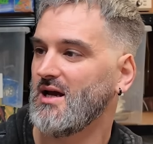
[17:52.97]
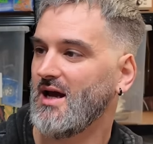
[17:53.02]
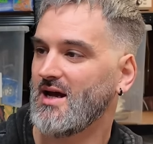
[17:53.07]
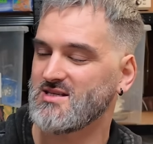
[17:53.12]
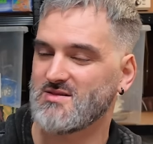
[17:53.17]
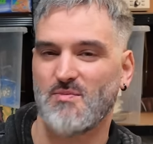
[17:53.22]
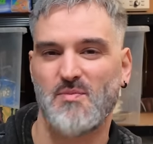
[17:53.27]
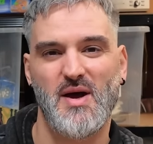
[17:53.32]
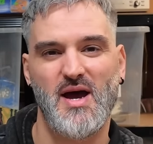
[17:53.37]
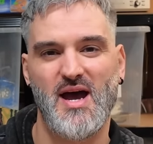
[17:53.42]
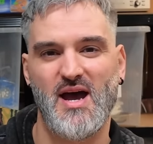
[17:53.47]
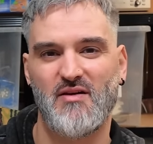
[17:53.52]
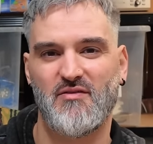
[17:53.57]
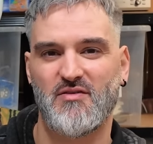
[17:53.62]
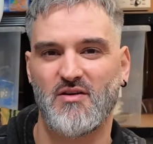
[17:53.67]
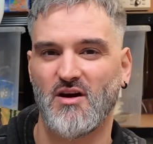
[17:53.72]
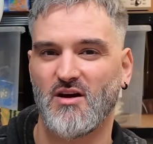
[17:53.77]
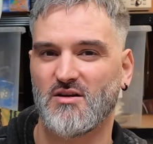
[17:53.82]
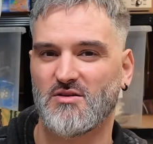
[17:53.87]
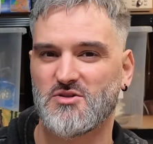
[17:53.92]
There's a pair
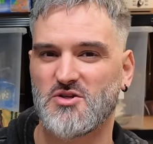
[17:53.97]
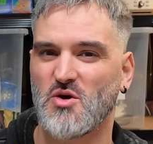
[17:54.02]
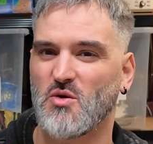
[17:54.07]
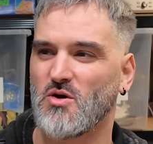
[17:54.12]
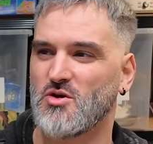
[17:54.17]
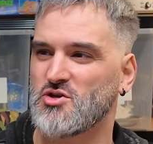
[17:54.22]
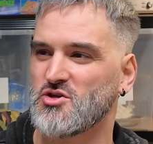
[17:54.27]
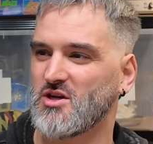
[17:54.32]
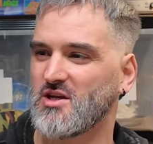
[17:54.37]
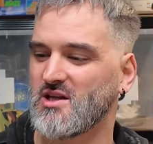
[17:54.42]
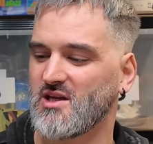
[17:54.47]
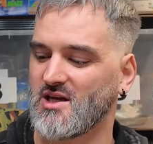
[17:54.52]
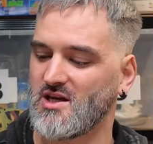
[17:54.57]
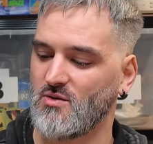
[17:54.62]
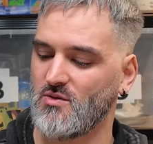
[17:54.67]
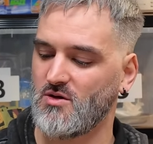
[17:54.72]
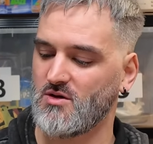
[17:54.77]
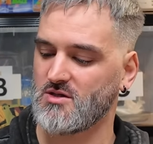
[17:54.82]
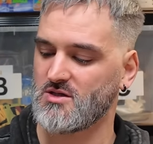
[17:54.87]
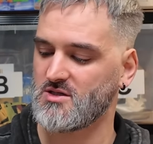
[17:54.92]
for 200 I think
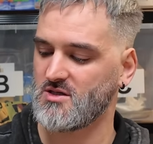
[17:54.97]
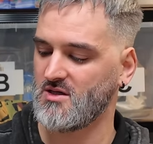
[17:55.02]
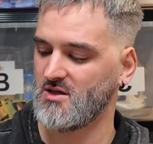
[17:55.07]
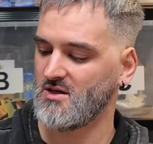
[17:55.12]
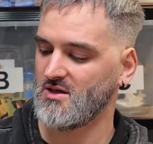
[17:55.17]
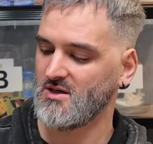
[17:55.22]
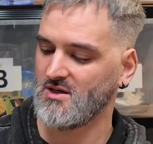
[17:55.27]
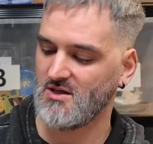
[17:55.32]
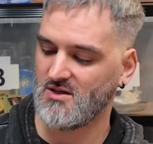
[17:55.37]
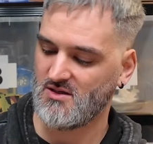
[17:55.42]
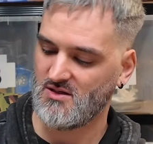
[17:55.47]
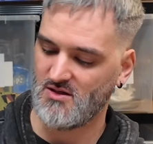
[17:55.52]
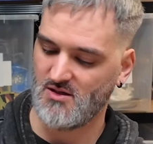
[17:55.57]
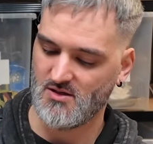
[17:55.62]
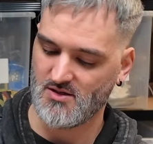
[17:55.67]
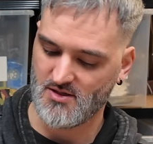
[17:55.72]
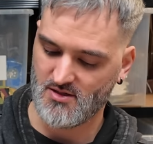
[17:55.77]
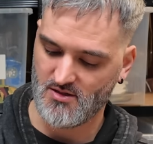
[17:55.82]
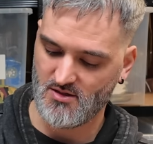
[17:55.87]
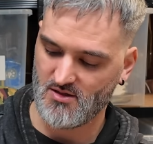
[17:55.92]
it was.
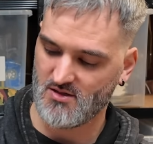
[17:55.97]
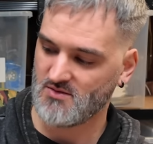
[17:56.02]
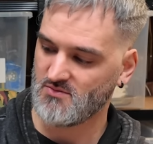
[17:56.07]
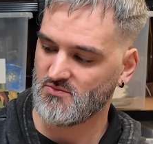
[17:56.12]
I don't know.